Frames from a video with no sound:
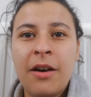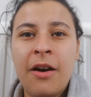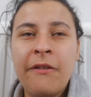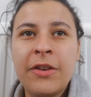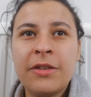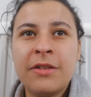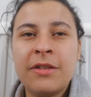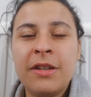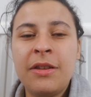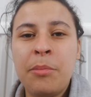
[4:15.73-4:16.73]
others and
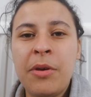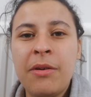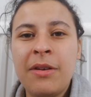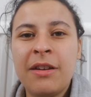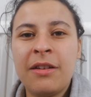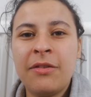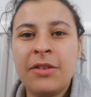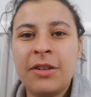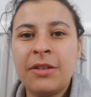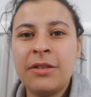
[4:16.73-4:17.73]
see the beauty in
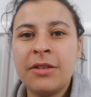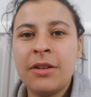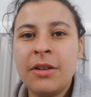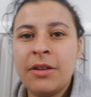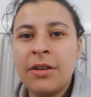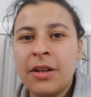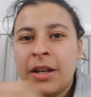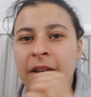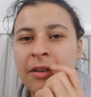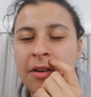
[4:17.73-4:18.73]
others
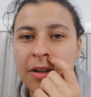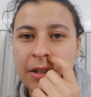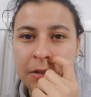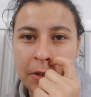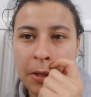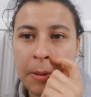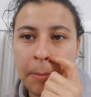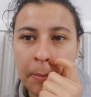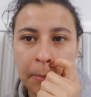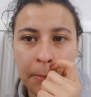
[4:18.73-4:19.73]
and acknowledge them